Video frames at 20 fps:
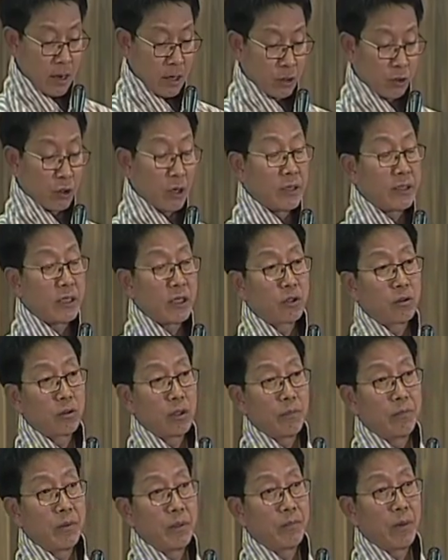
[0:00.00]
choices to the
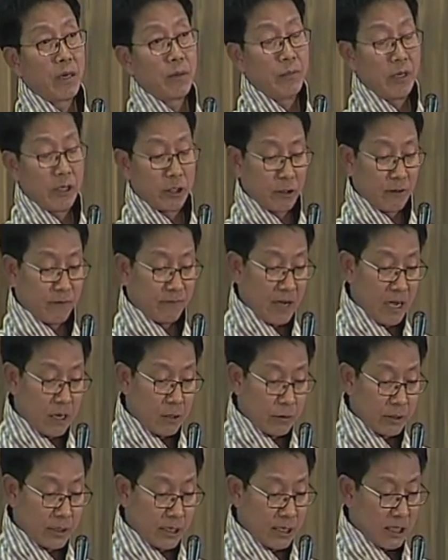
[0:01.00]
people based on
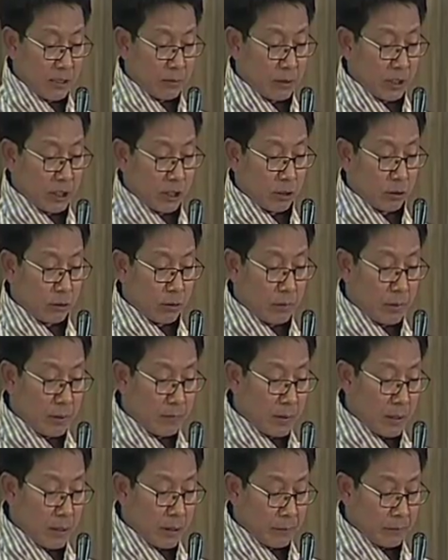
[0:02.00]
values and aspirations of the
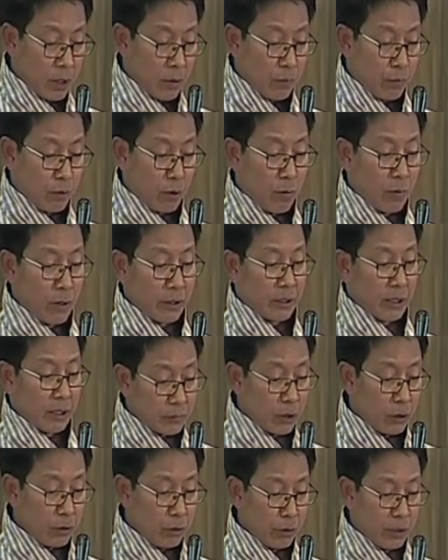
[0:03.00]
people, promoted
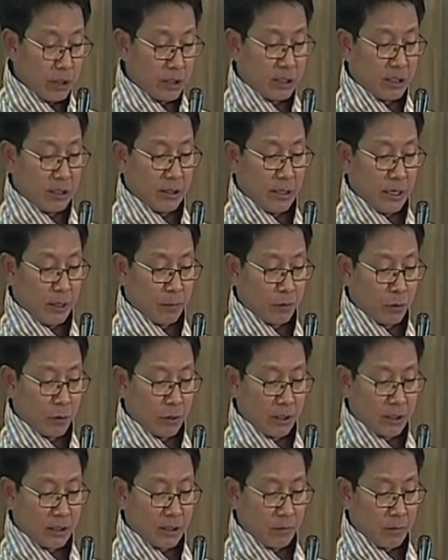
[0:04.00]
unity and
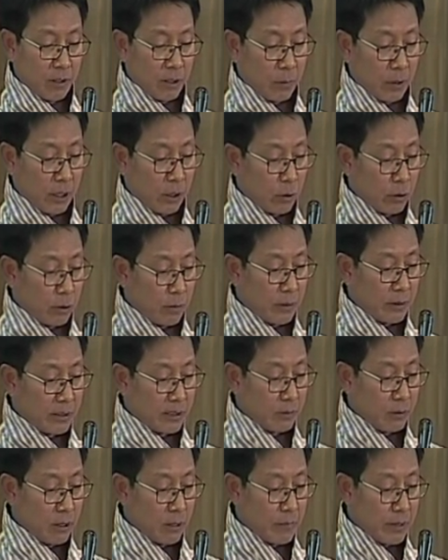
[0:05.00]
progressive economic
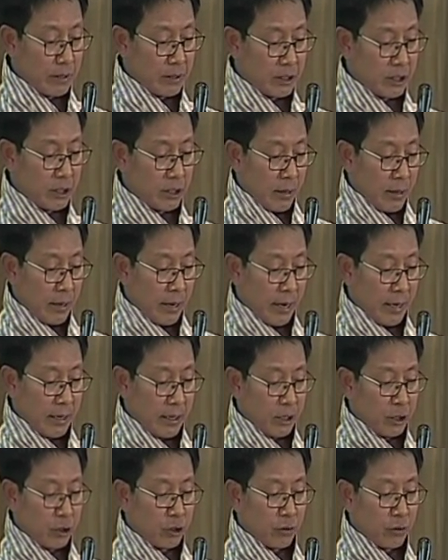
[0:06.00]
development, and ensured